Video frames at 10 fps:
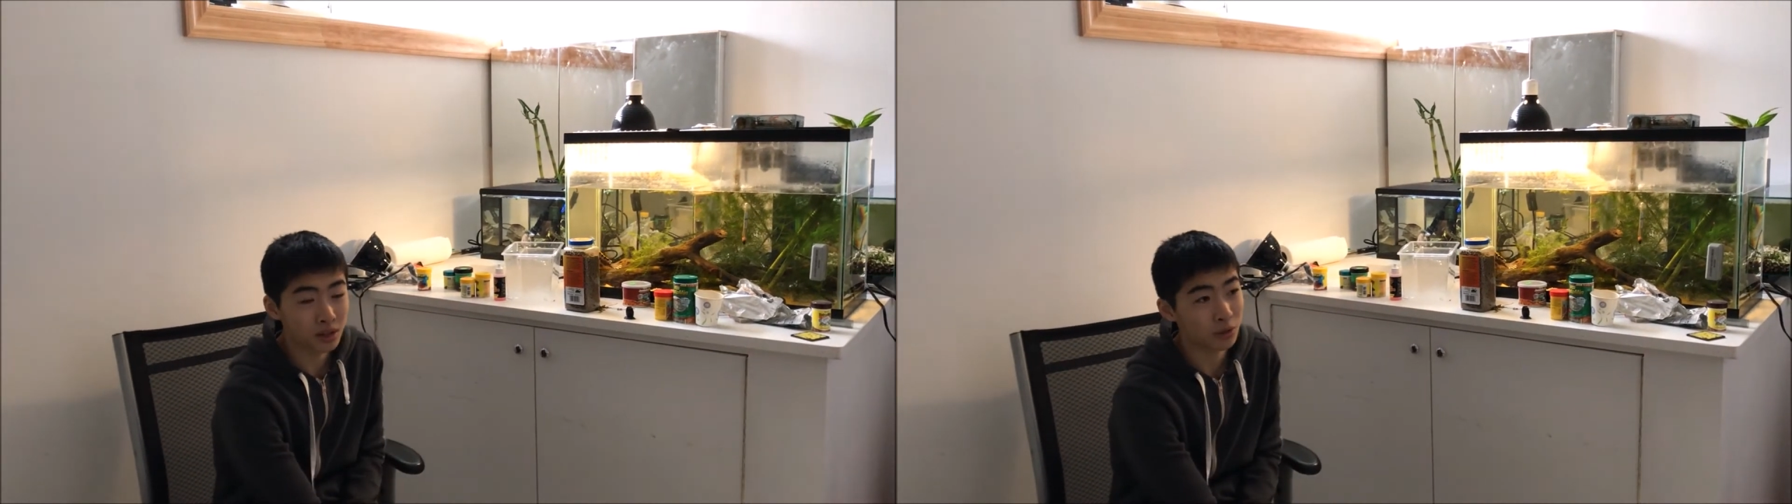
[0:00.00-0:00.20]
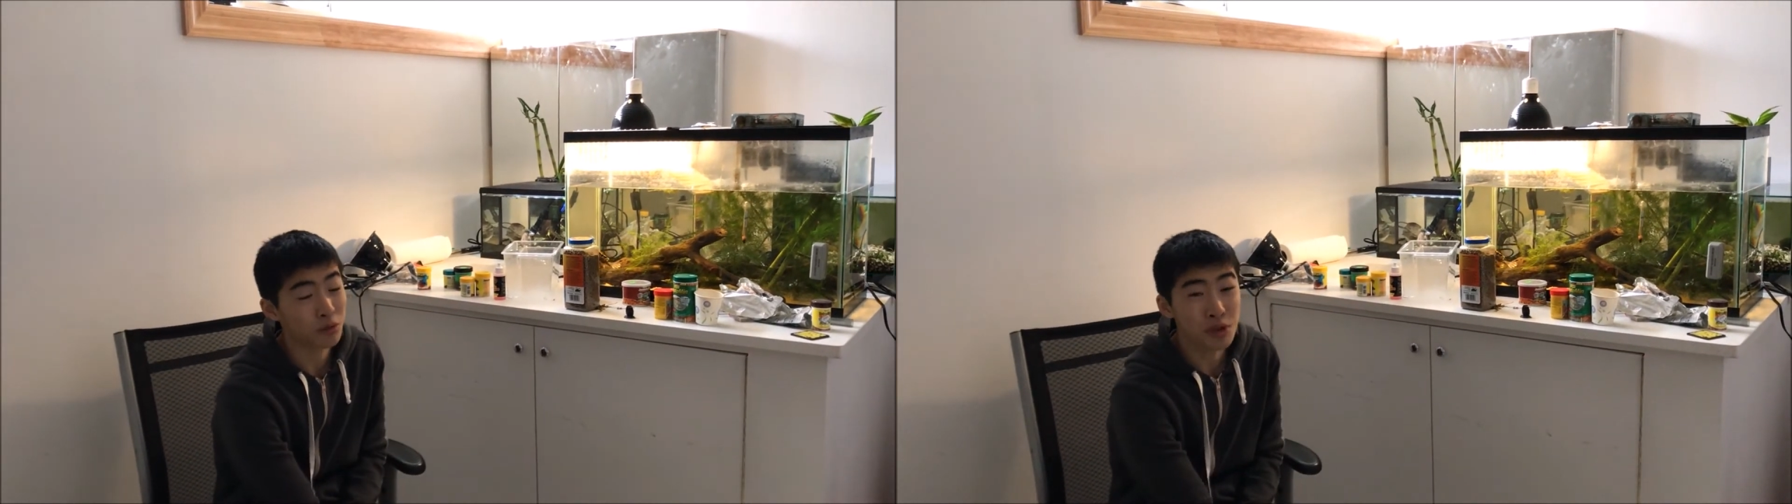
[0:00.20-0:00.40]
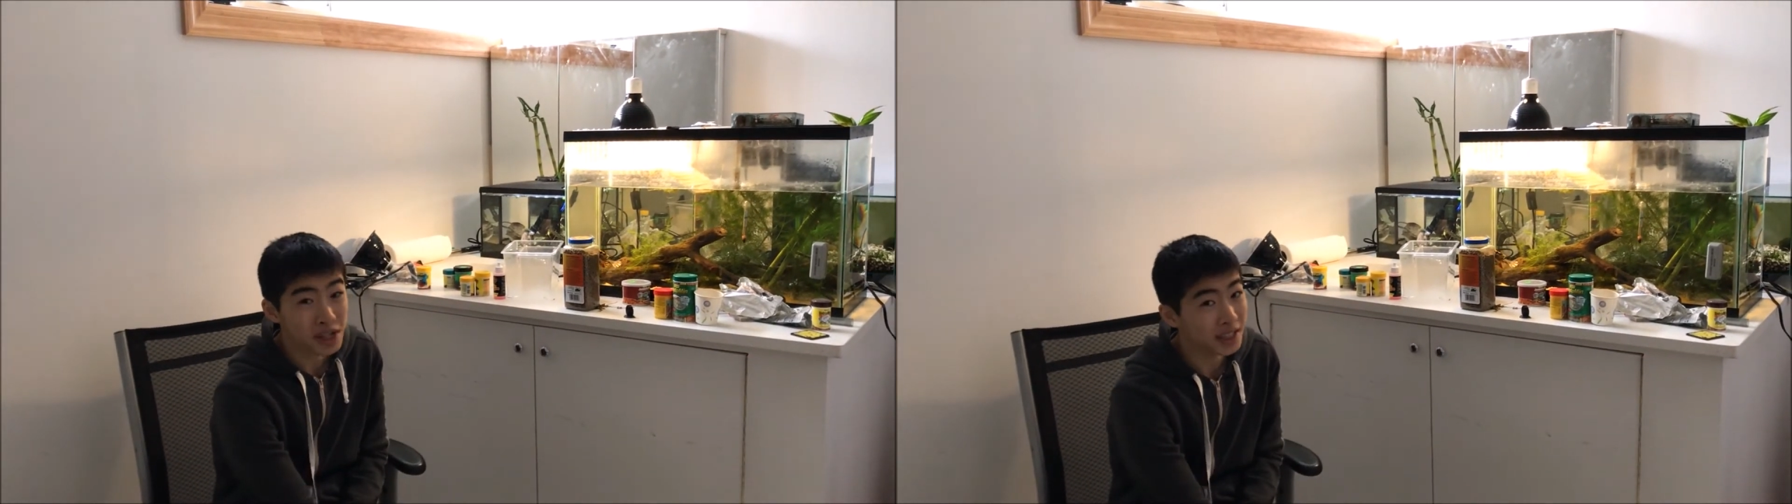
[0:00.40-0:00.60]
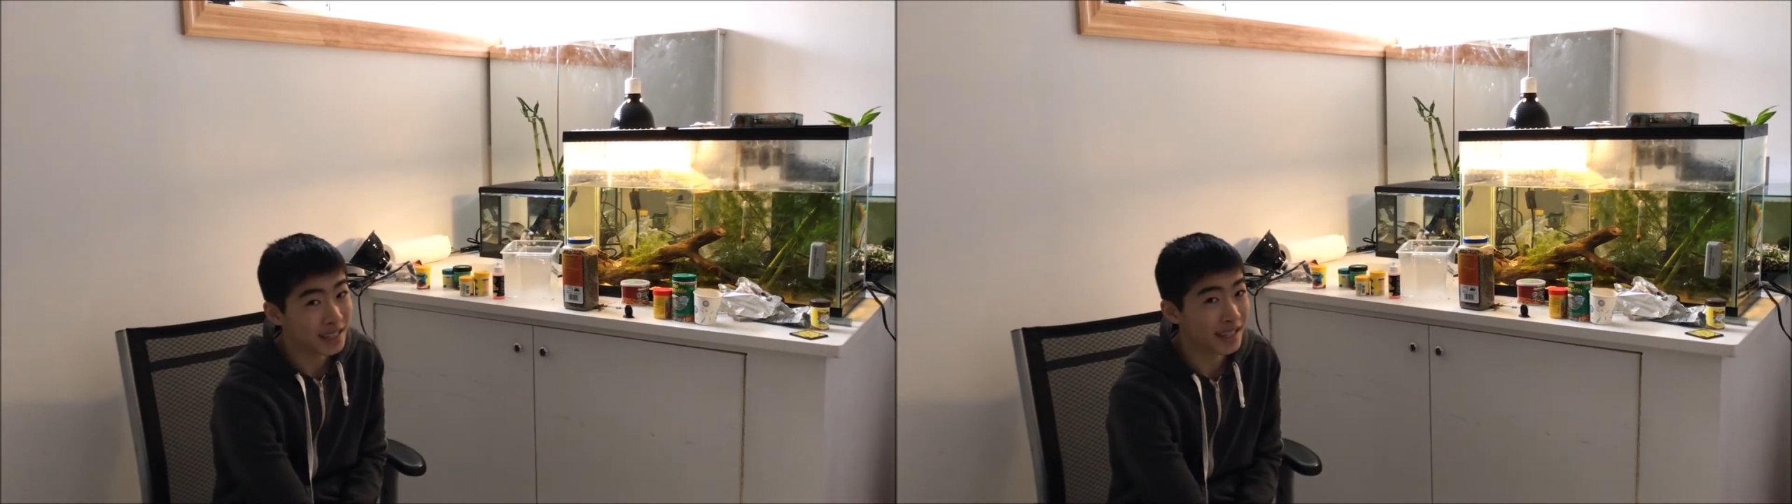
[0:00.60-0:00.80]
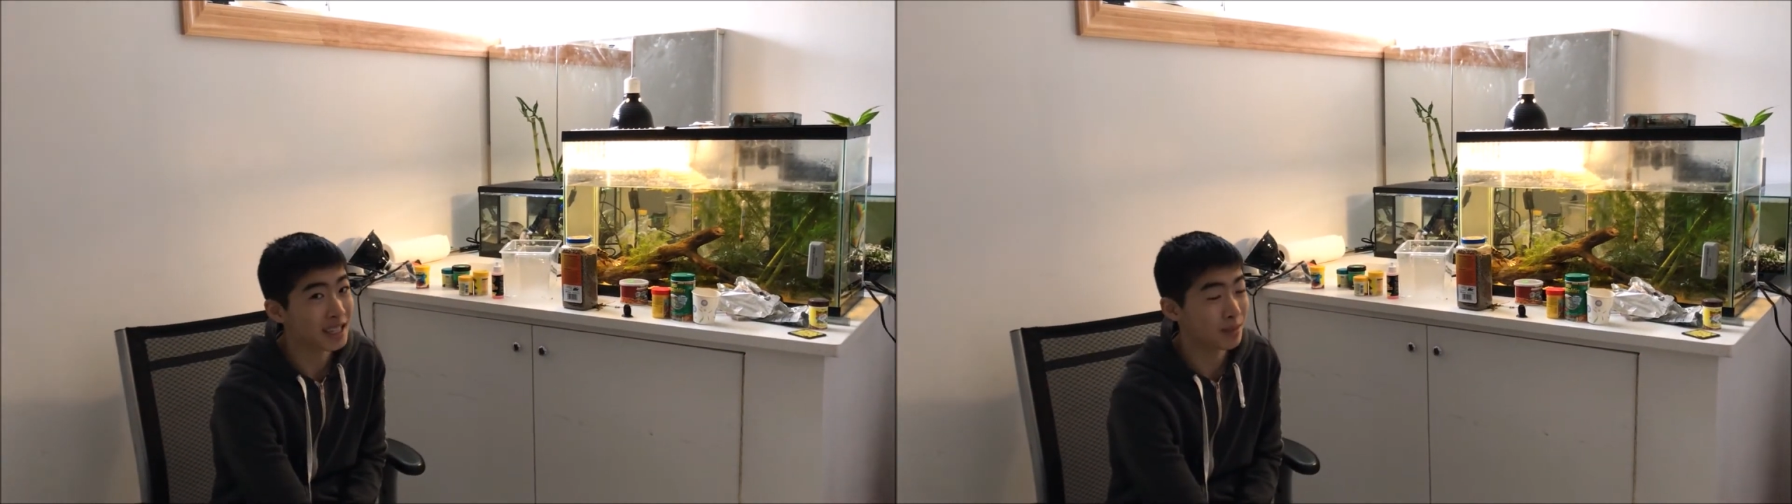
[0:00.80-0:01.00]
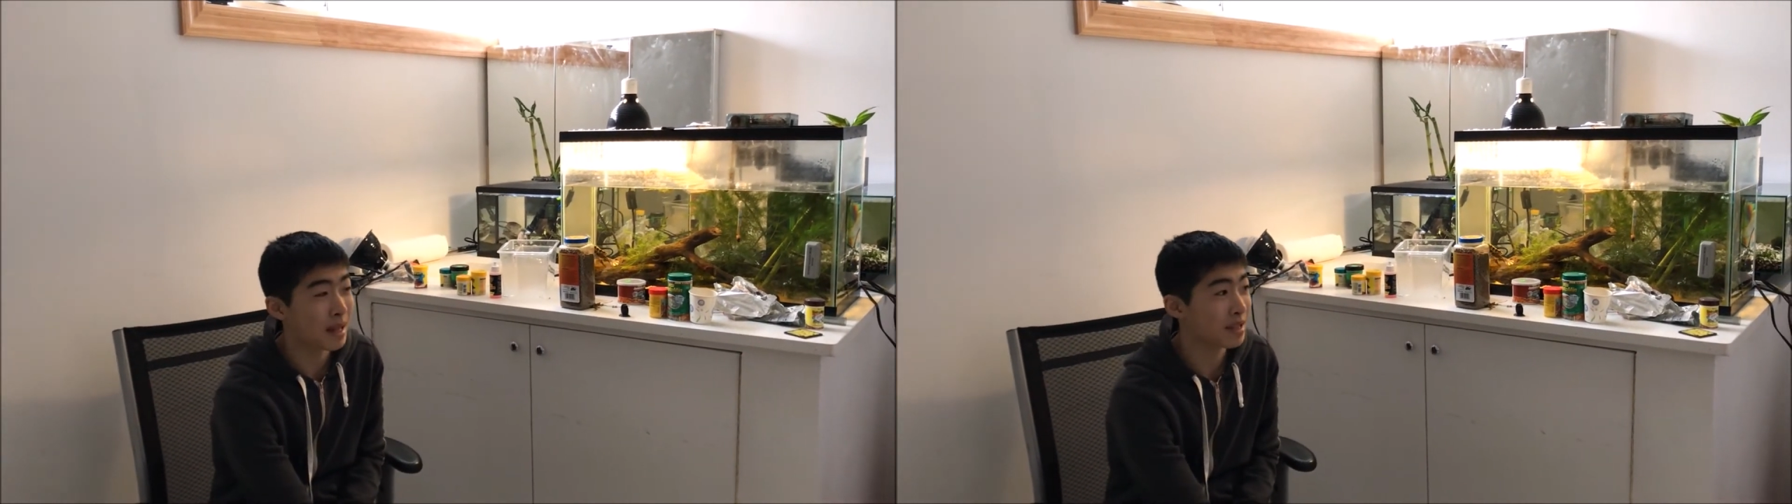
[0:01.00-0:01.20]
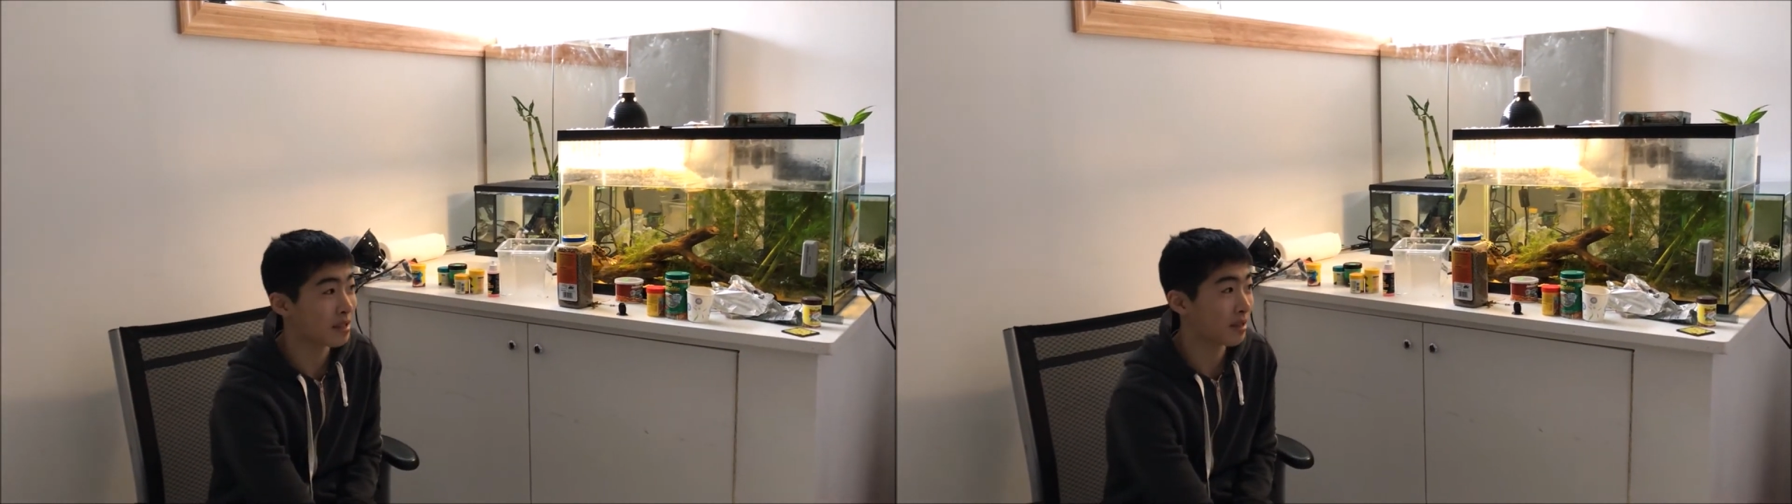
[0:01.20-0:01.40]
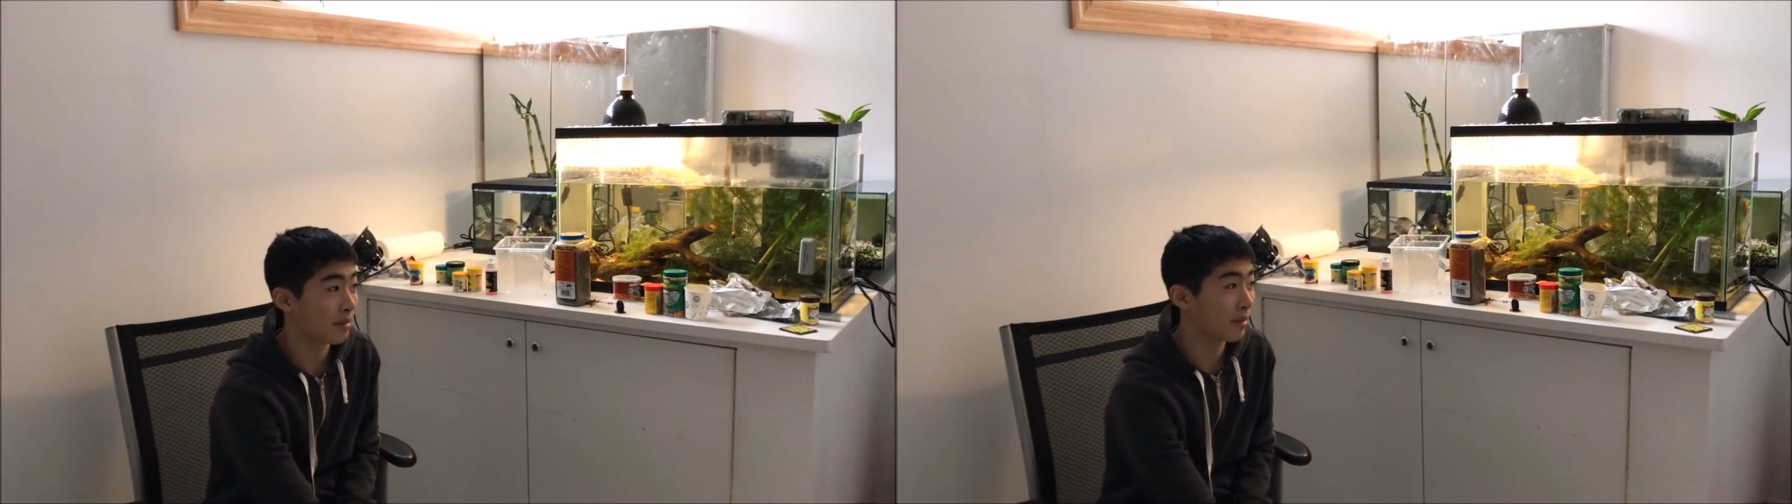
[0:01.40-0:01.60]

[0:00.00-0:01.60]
they're really expensive.